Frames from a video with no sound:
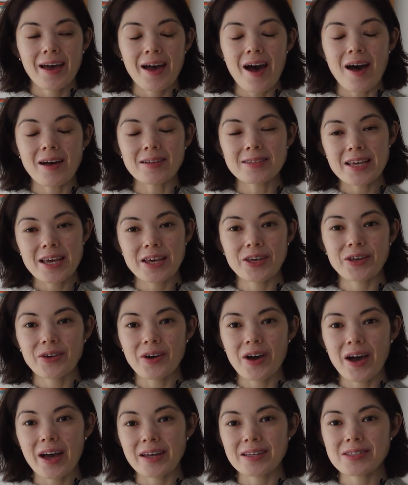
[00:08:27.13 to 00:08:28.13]
I'll take you
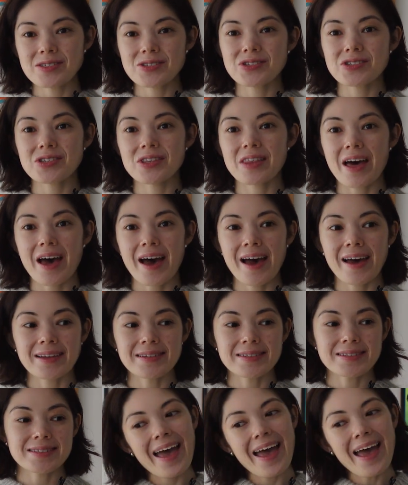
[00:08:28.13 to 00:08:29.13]
guys to
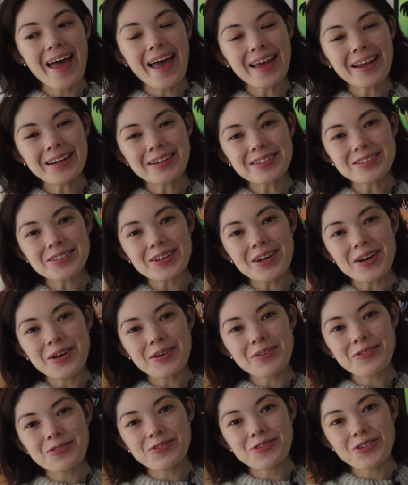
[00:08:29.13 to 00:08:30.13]
that. End
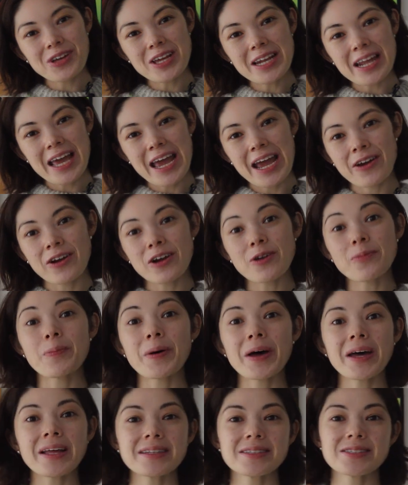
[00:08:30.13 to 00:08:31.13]
of an era,
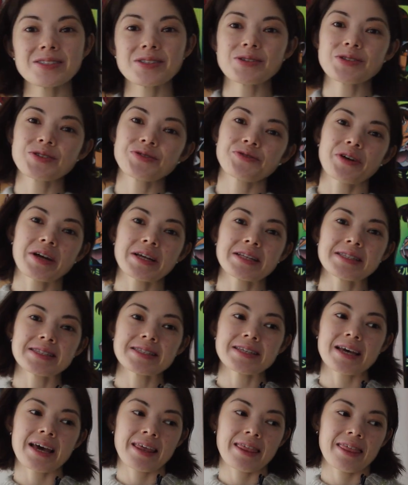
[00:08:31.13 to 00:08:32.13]
but those
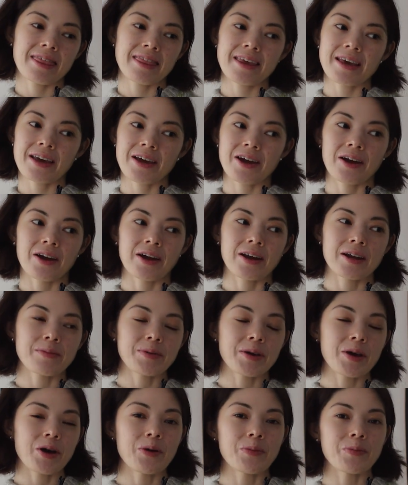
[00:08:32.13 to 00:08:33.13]
friends I think are gonna
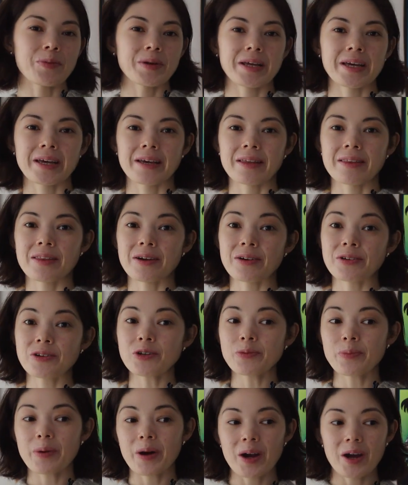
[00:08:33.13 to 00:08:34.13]
be opening their
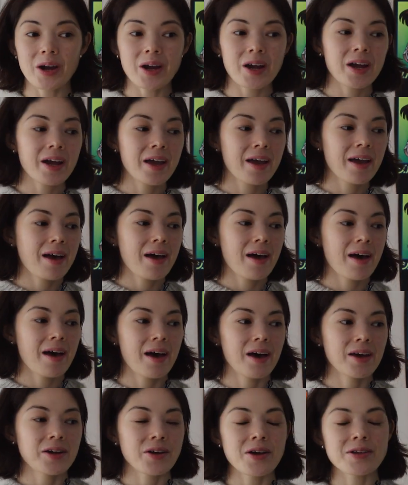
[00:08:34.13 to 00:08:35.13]
new bar
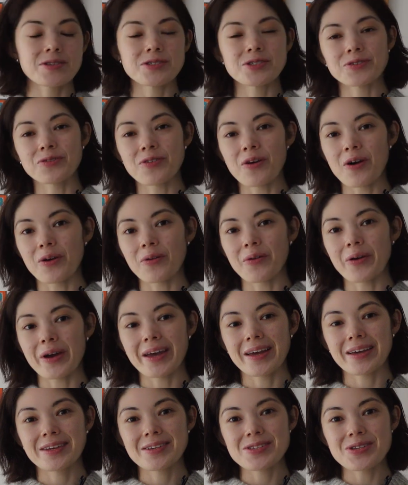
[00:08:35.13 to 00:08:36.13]
not so far
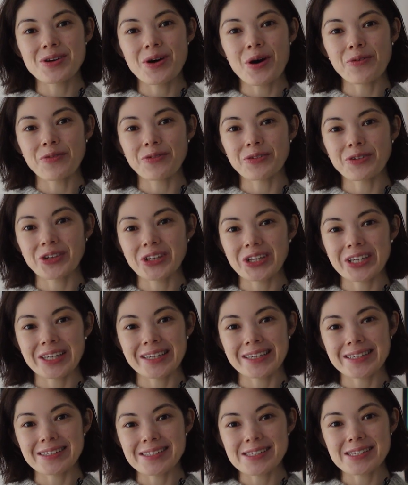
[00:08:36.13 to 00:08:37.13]
away. So
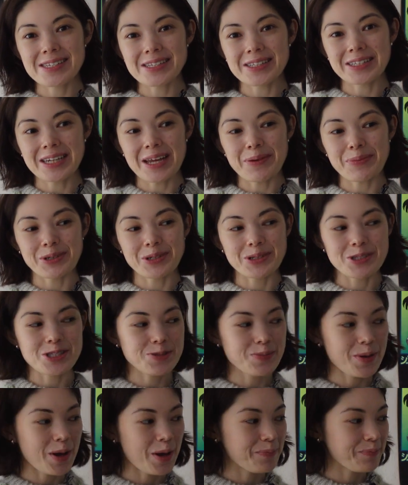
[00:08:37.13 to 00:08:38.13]
hopefully still a neighborhood
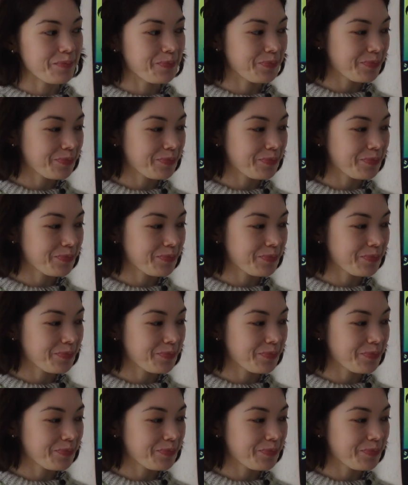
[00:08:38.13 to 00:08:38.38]
spot.